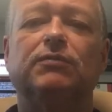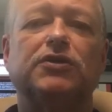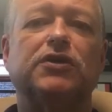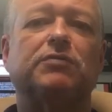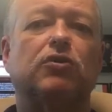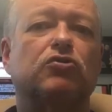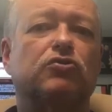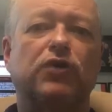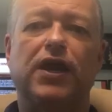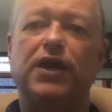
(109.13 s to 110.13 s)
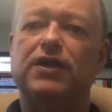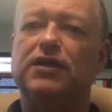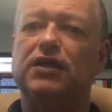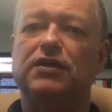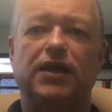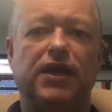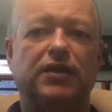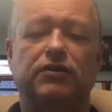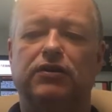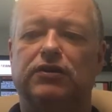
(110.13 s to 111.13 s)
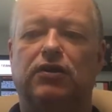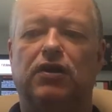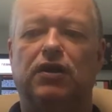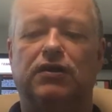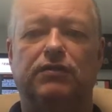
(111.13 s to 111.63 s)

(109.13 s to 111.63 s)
but it's not about cranking and yanking on a dog.